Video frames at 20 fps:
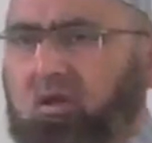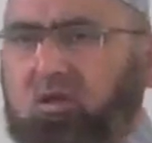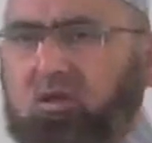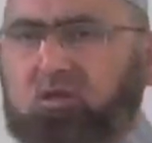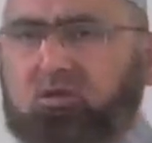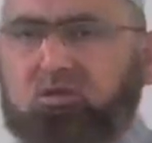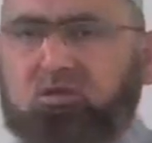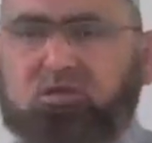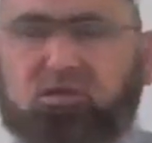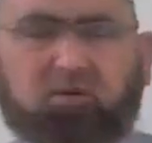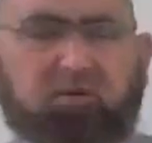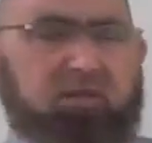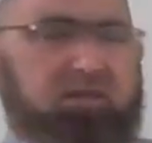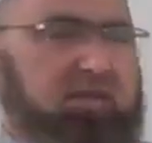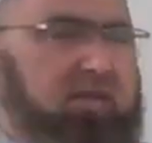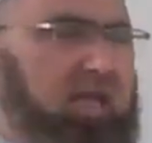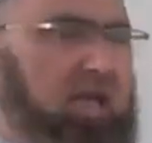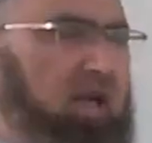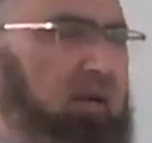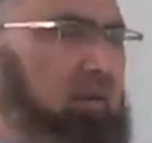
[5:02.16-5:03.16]
So several
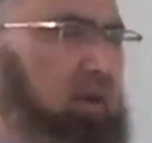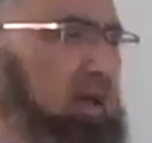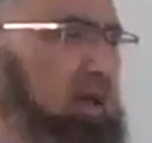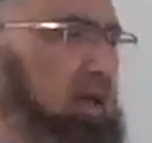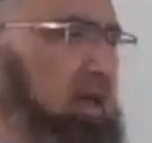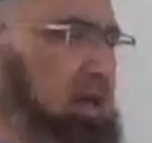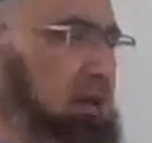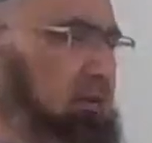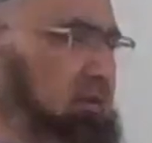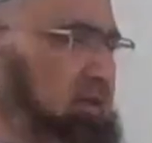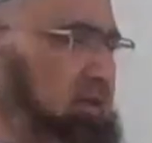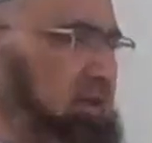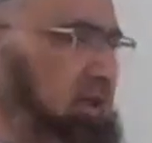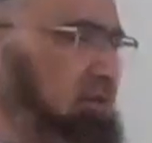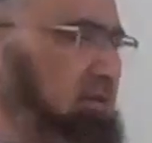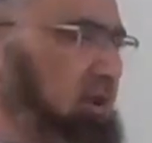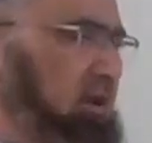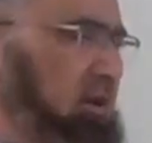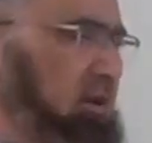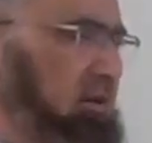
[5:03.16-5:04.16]
Sahaba gave
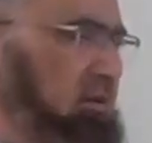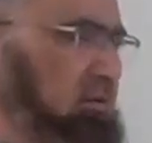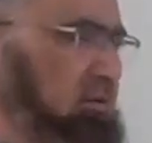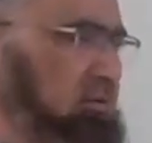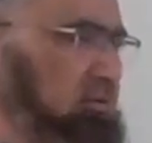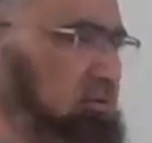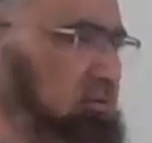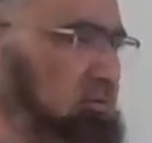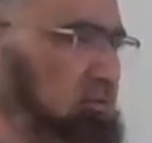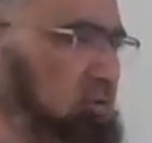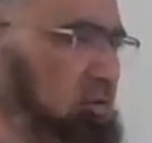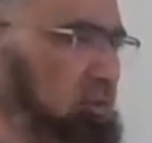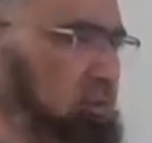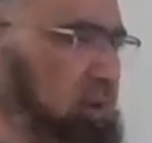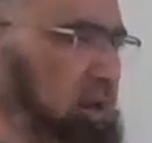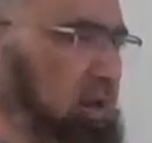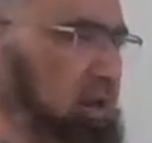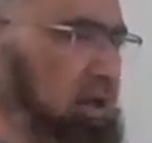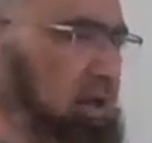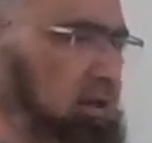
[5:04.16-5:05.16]
several
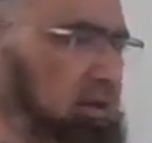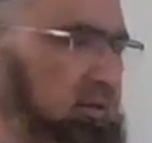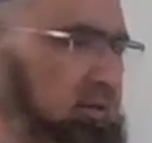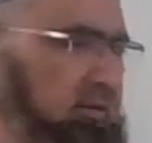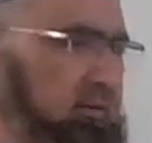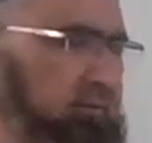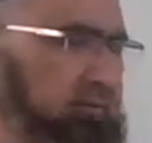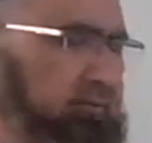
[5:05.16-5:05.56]
opinions.